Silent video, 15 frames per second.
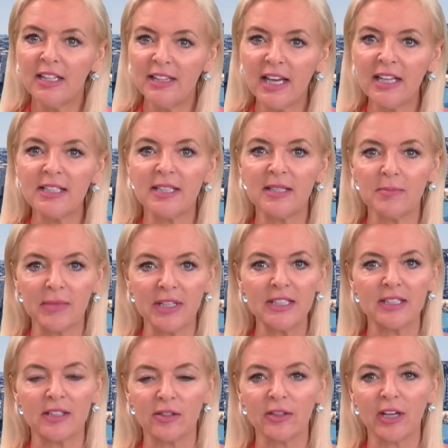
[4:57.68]
that's
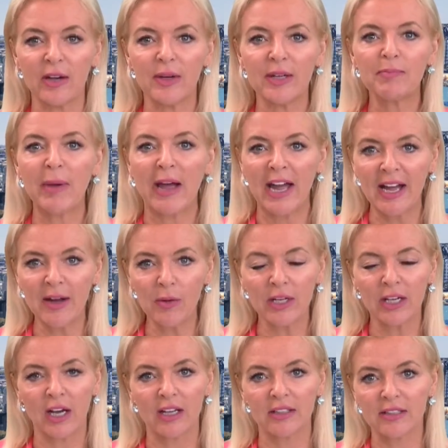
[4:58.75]
amidst ongoing power
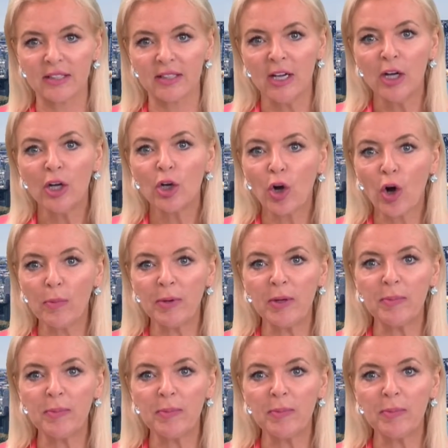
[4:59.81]
cuts. Copper